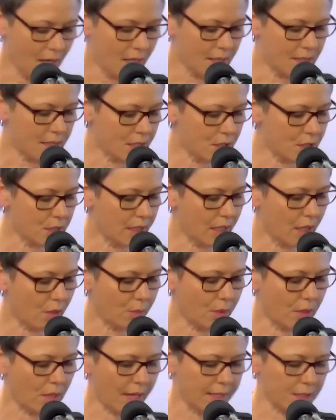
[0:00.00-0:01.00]
Additionally, I
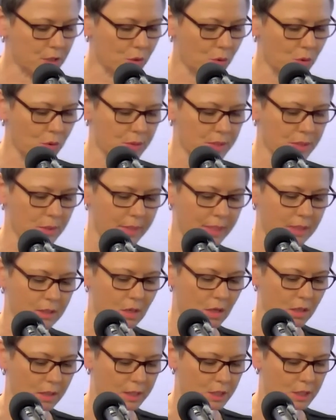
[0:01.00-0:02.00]
would like to also
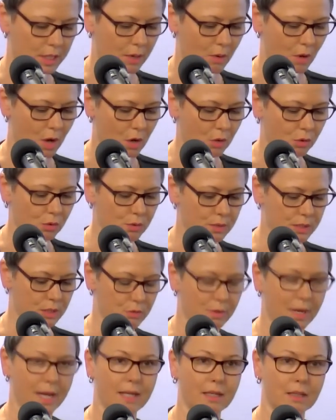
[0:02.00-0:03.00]
acknowledge our older
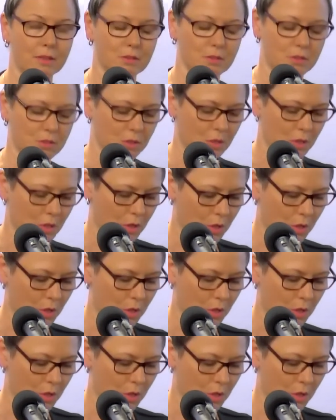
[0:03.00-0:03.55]
Australians